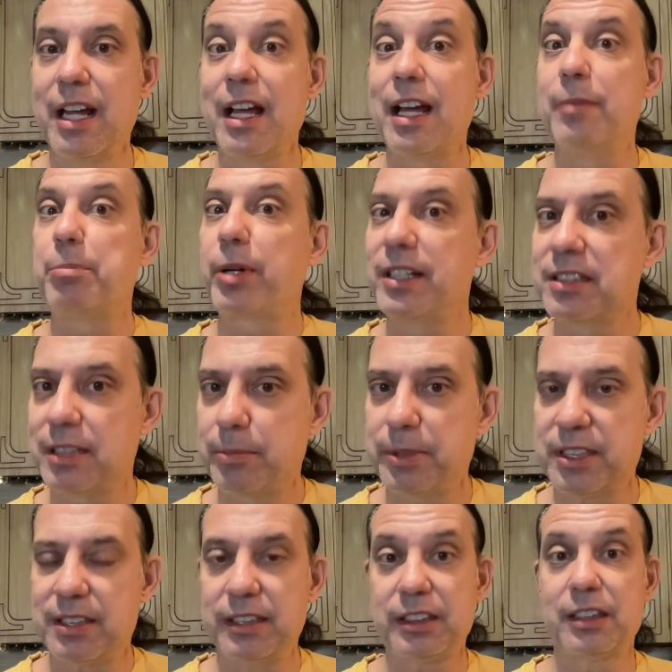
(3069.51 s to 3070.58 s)
and
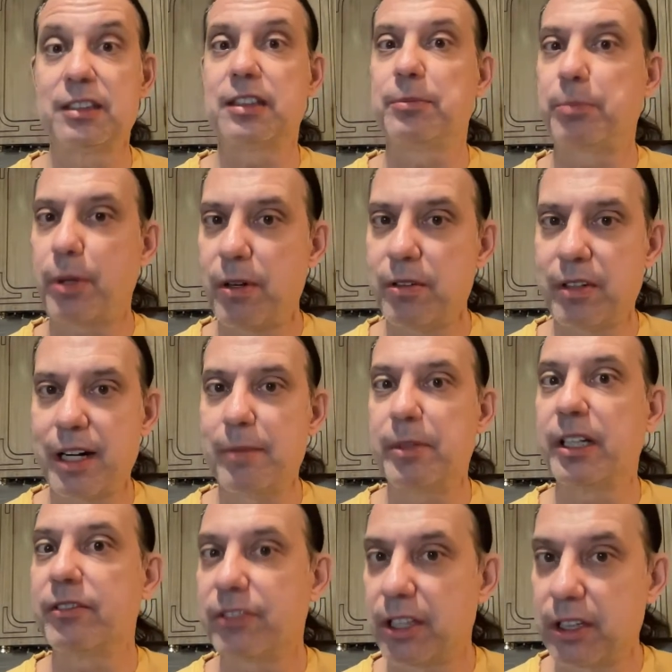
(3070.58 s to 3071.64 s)
presuppositions and programming
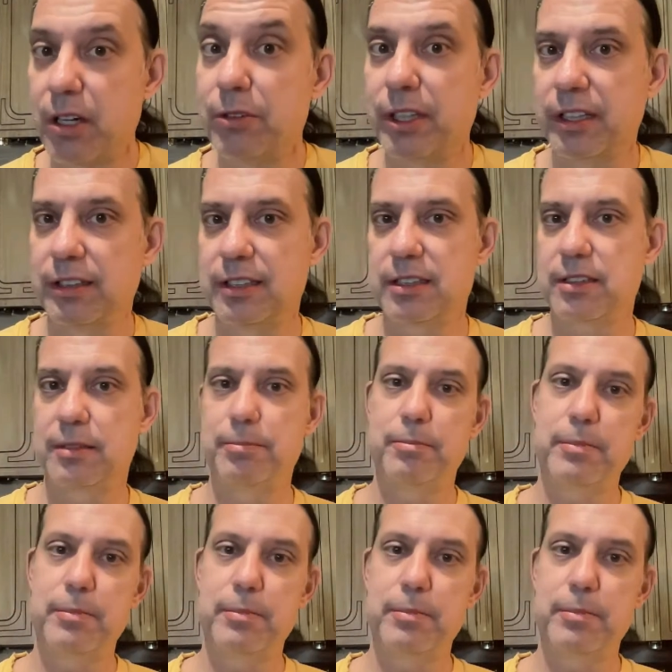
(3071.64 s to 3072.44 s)
of colonialism.